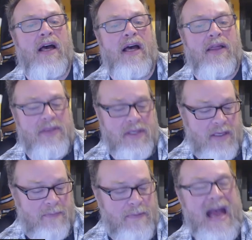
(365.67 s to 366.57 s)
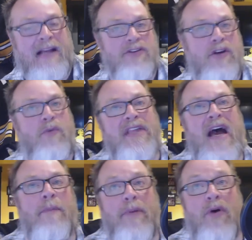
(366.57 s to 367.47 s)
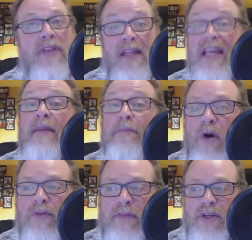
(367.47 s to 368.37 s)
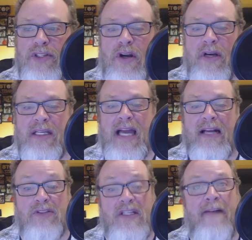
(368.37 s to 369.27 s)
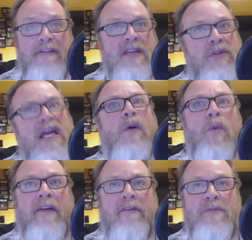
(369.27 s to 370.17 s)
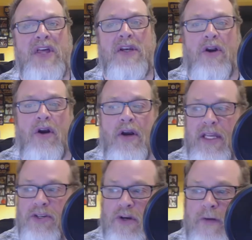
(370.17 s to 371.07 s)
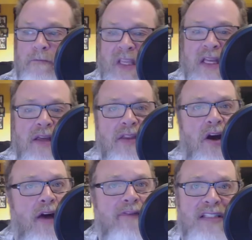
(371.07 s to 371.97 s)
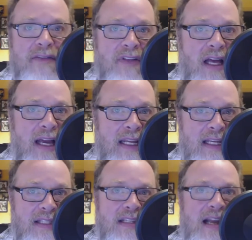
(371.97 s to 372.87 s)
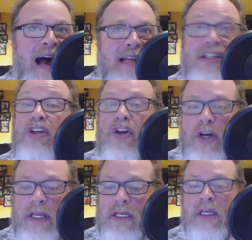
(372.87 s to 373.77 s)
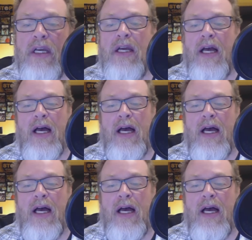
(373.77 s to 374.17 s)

The Packers are without both of their starting tackles, definitely without one of them that are injured. The offensive line is not good.